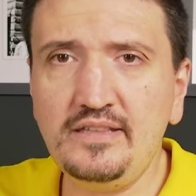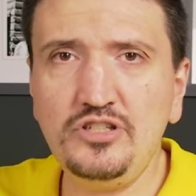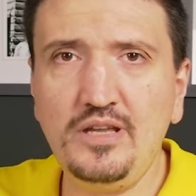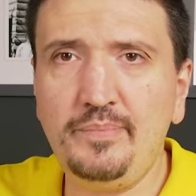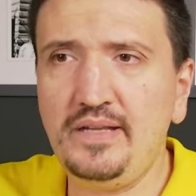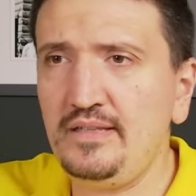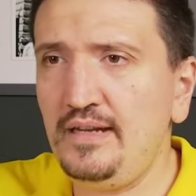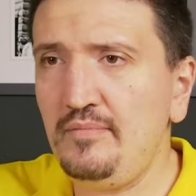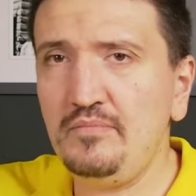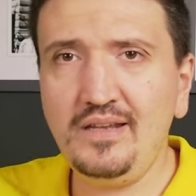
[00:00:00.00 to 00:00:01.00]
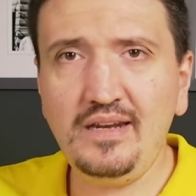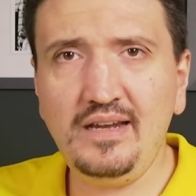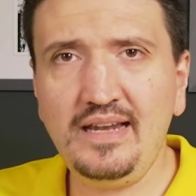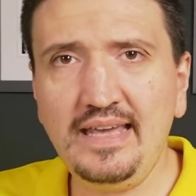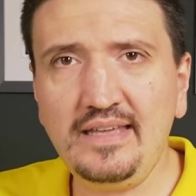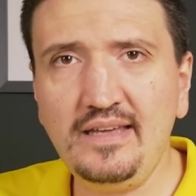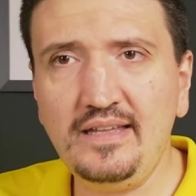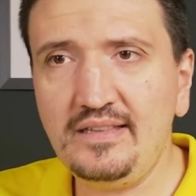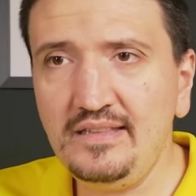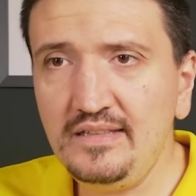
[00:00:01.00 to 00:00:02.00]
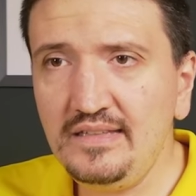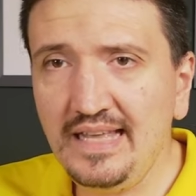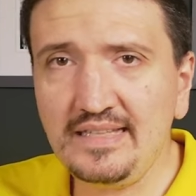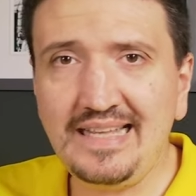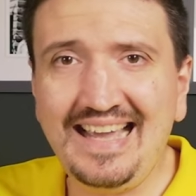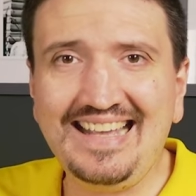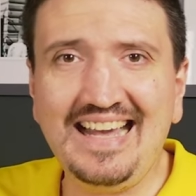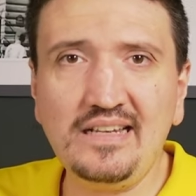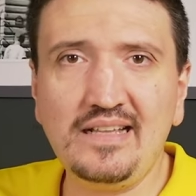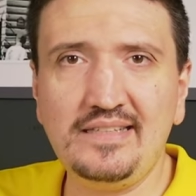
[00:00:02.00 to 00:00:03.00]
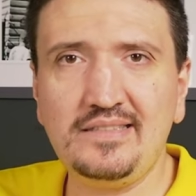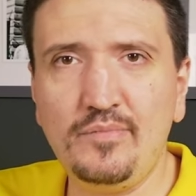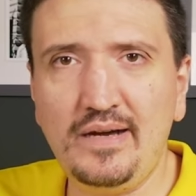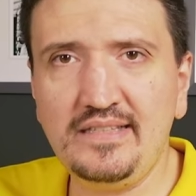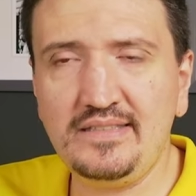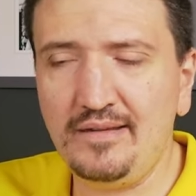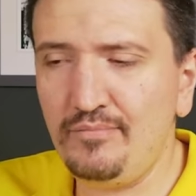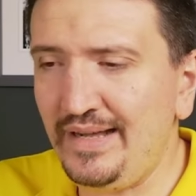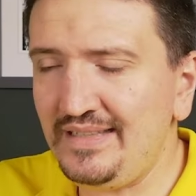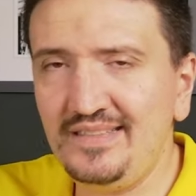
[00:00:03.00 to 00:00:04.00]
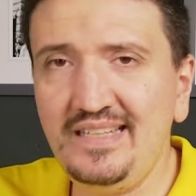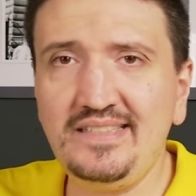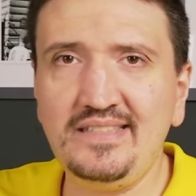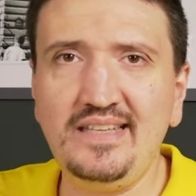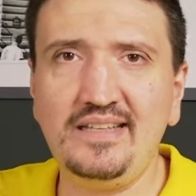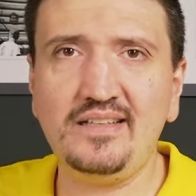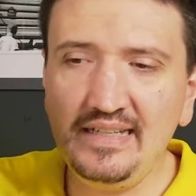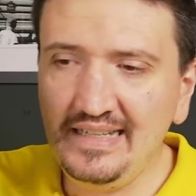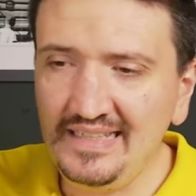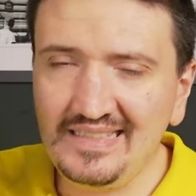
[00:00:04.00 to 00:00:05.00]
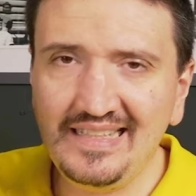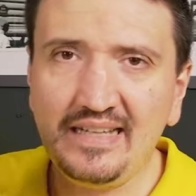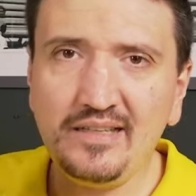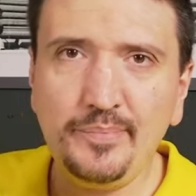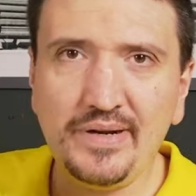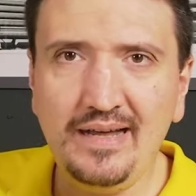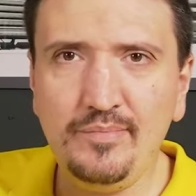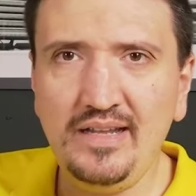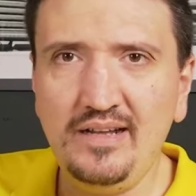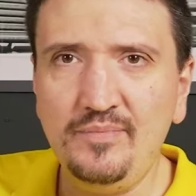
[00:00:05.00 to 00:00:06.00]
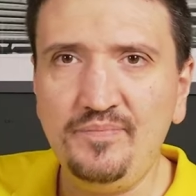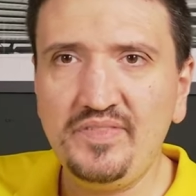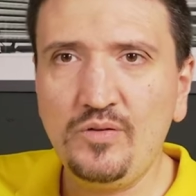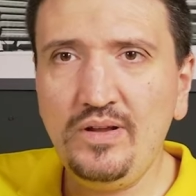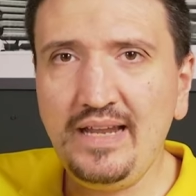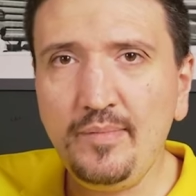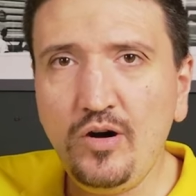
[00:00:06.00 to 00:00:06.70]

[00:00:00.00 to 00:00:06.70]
at the JPEGs and I'm really liking it. Yes, I can't customize them, but this is it. It's not a problem. When I'm